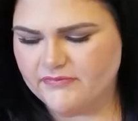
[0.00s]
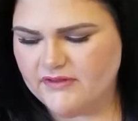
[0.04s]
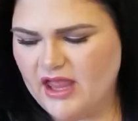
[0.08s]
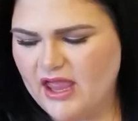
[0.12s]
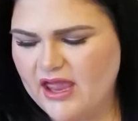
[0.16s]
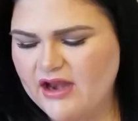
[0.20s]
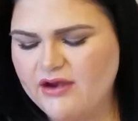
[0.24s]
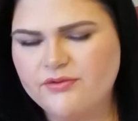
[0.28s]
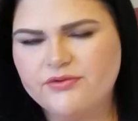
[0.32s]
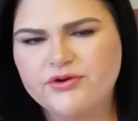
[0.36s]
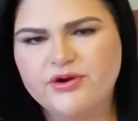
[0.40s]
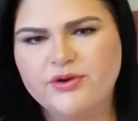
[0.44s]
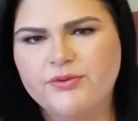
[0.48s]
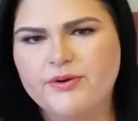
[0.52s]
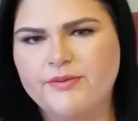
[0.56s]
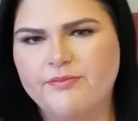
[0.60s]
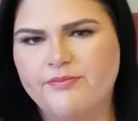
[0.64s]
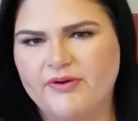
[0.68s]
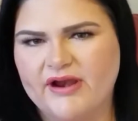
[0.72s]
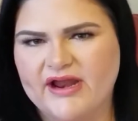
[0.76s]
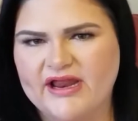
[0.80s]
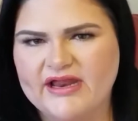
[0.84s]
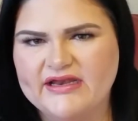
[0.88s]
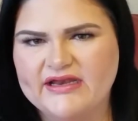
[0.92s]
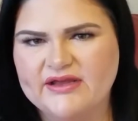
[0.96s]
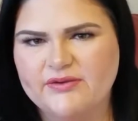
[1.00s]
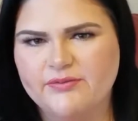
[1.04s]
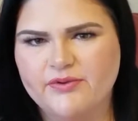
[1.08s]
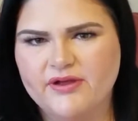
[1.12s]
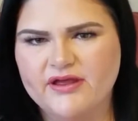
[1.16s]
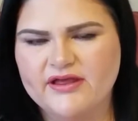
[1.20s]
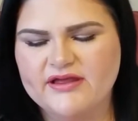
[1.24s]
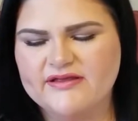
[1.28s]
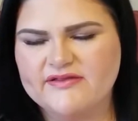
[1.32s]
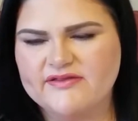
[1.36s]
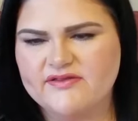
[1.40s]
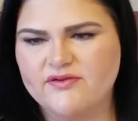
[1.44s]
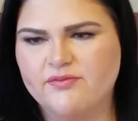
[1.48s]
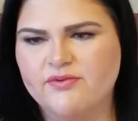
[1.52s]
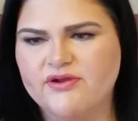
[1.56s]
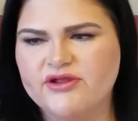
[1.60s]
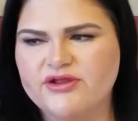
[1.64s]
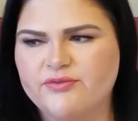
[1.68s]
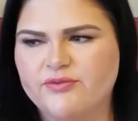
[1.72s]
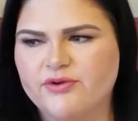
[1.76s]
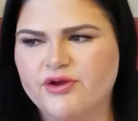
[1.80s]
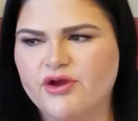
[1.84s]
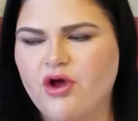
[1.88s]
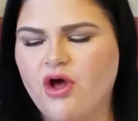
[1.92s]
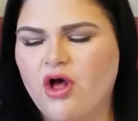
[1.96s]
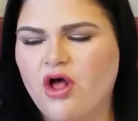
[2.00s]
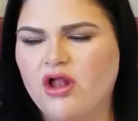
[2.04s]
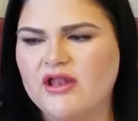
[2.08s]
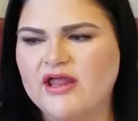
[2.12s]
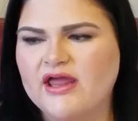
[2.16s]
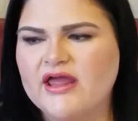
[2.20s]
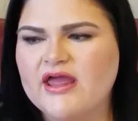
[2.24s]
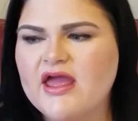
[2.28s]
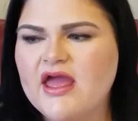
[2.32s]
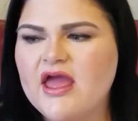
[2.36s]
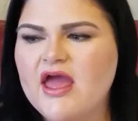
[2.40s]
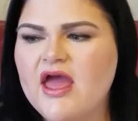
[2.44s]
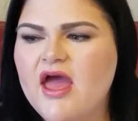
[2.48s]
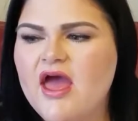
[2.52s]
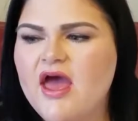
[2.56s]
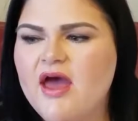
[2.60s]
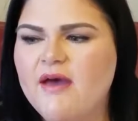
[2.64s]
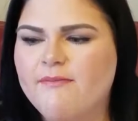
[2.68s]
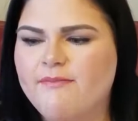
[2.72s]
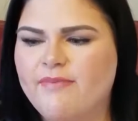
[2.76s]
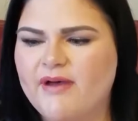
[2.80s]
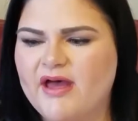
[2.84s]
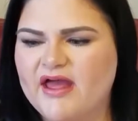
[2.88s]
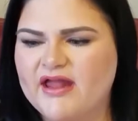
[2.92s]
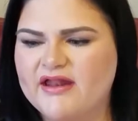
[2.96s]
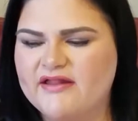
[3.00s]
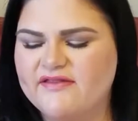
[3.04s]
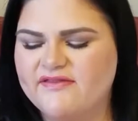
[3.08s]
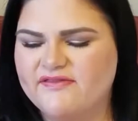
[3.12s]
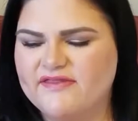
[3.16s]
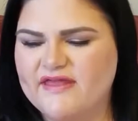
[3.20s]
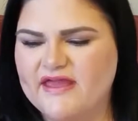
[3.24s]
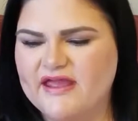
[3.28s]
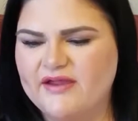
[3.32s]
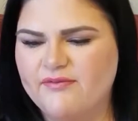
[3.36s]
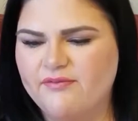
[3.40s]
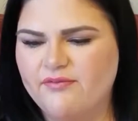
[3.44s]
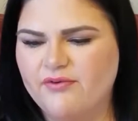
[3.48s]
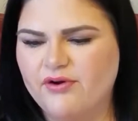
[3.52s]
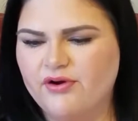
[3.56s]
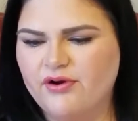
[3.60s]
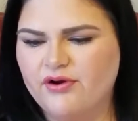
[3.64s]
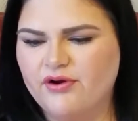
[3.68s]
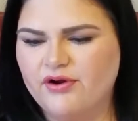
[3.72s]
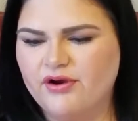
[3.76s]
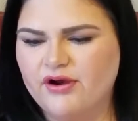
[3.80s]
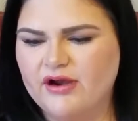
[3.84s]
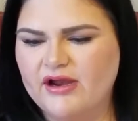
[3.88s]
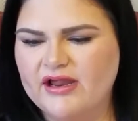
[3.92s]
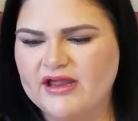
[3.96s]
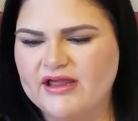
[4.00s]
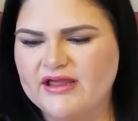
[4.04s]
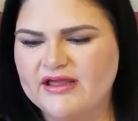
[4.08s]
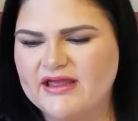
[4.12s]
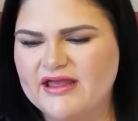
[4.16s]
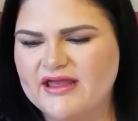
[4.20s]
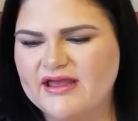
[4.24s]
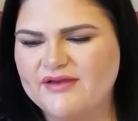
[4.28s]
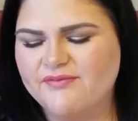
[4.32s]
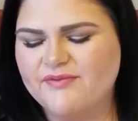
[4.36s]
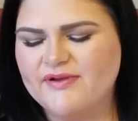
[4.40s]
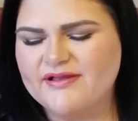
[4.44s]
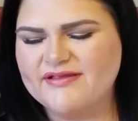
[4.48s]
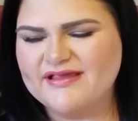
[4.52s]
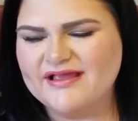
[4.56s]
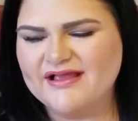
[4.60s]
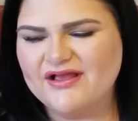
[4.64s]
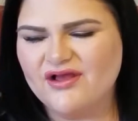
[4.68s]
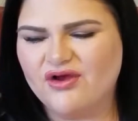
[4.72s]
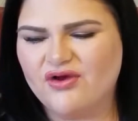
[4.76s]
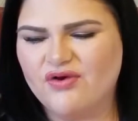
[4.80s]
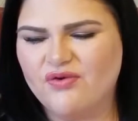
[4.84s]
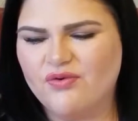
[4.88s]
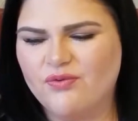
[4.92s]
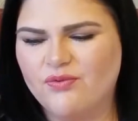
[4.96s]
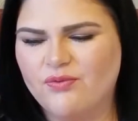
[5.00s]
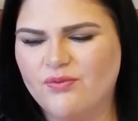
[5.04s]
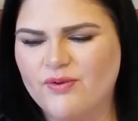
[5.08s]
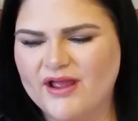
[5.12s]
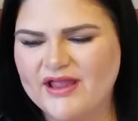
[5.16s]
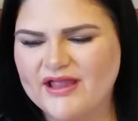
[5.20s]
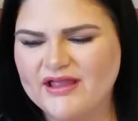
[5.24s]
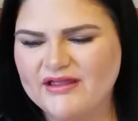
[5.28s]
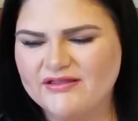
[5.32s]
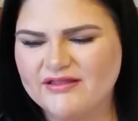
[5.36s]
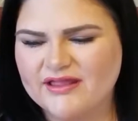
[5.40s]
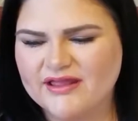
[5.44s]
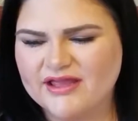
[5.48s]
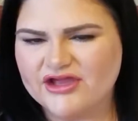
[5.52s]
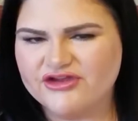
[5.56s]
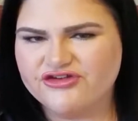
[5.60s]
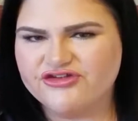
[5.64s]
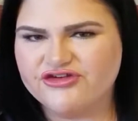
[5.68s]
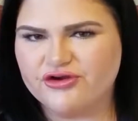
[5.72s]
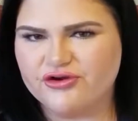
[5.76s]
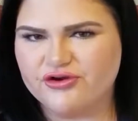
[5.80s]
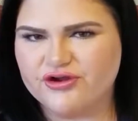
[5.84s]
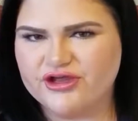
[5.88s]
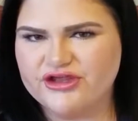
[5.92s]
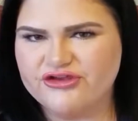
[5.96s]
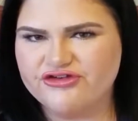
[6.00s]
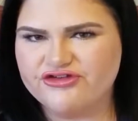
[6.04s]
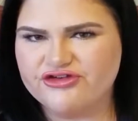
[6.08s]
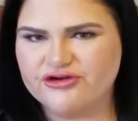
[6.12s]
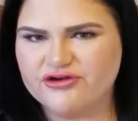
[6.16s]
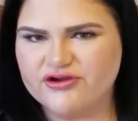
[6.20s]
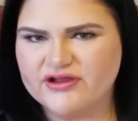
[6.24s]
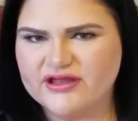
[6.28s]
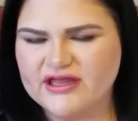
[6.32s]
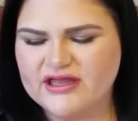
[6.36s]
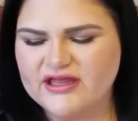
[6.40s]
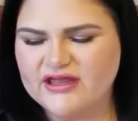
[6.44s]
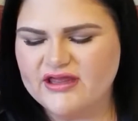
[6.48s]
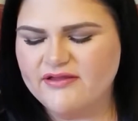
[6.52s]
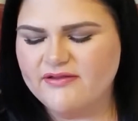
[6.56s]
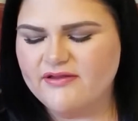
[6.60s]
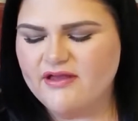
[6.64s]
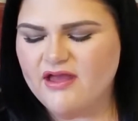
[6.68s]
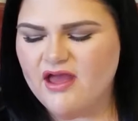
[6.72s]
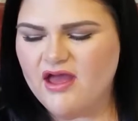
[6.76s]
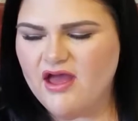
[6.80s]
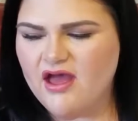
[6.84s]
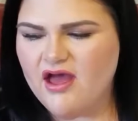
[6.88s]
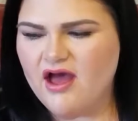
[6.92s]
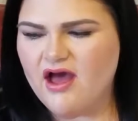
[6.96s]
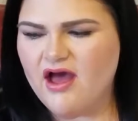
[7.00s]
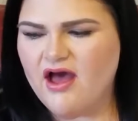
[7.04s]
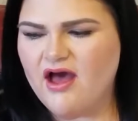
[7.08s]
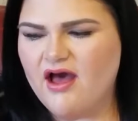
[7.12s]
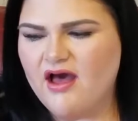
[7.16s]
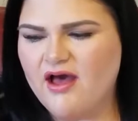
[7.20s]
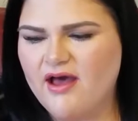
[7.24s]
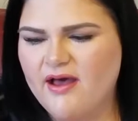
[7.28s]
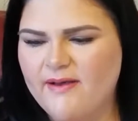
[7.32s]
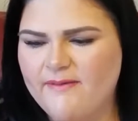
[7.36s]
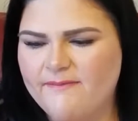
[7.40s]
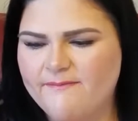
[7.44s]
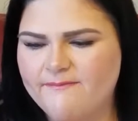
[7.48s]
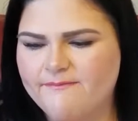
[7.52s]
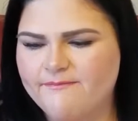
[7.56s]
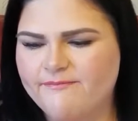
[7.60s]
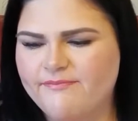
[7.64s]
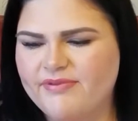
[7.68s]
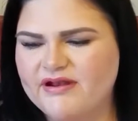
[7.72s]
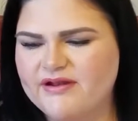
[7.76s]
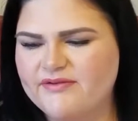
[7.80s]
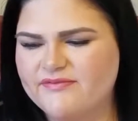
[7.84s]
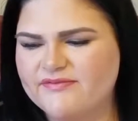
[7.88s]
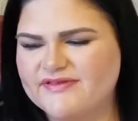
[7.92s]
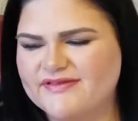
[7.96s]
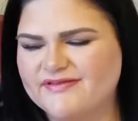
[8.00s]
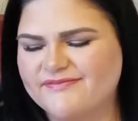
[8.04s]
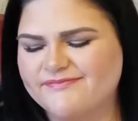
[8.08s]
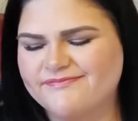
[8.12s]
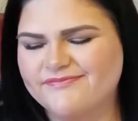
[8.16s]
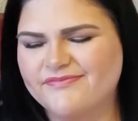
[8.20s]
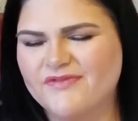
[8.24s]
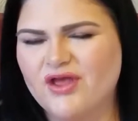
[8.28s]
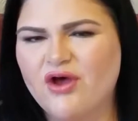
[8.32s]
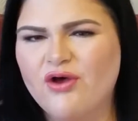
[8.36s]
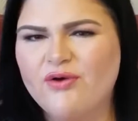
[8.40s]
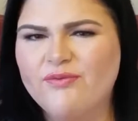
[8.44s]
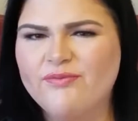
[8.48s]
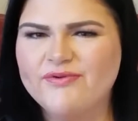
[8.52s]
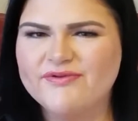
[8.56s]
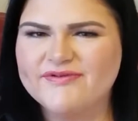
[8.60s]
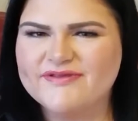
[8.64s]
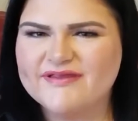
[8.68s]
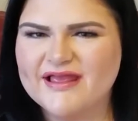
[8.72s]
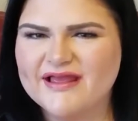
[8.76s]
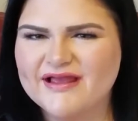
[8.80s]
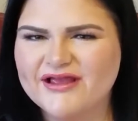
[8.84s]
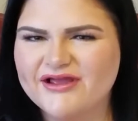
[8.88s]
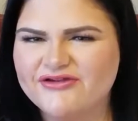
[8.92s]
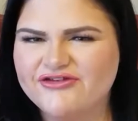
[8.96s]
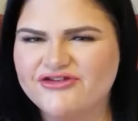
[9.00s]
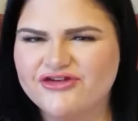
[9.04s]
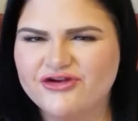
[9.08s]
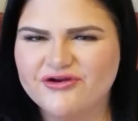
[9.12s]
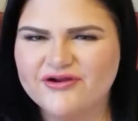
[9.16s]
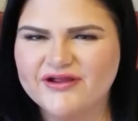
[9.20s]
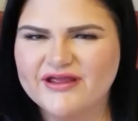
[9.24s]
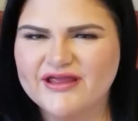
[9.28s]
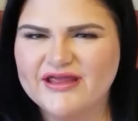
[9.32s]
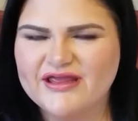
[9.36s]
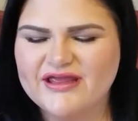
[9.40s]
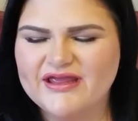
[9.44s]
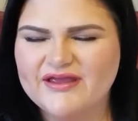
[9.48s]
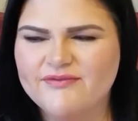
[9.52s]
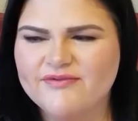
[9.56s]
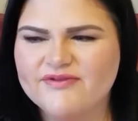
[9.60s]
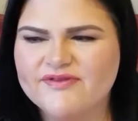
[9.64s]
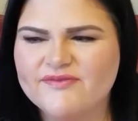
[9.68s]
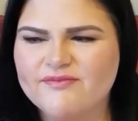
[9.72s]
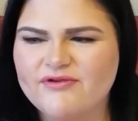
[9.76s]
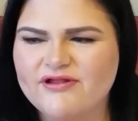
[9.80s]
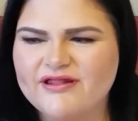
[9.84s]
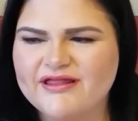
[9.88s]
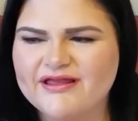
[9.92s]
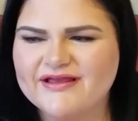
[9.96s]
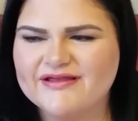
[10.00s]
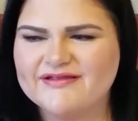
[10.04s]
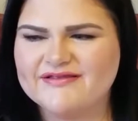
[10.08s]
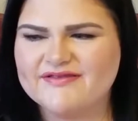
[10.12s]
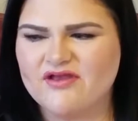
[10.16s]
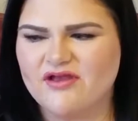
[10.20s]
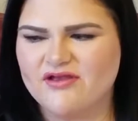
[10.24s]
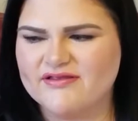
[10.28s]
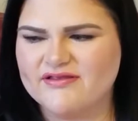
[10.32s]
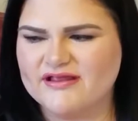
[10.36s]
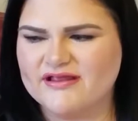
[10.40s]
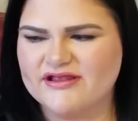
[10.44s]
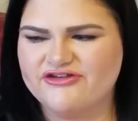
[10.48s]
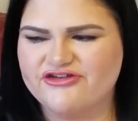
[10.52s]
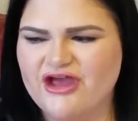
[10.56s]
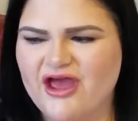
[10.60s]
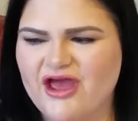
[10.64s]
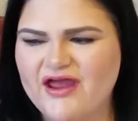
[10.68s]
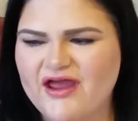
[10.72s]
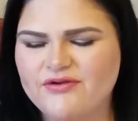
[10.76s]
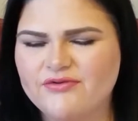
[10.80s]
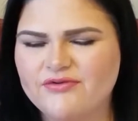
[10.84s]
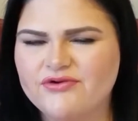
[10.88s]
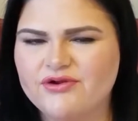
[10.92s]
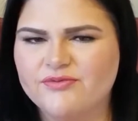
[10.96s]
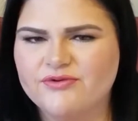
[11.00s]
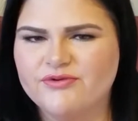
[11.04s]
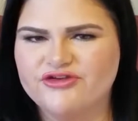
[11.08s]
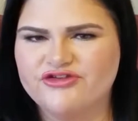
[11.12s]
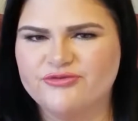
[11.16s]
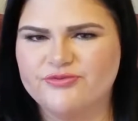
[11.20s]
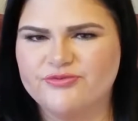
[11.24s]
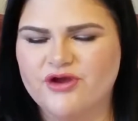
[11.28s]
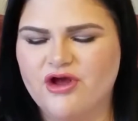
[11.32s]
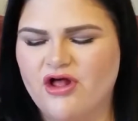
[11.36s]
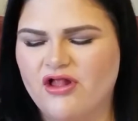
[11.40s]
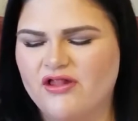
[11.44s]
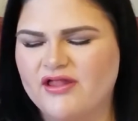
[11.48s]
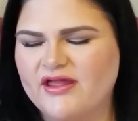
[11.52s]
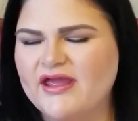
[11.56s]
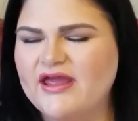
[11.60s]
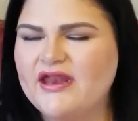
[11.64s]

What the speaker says: don't know what brand it was or what you would call it, but it wasn't quite like a turkey jerky, but it was almost like a jerky. It was more like a sausage. I don't know what you would call it.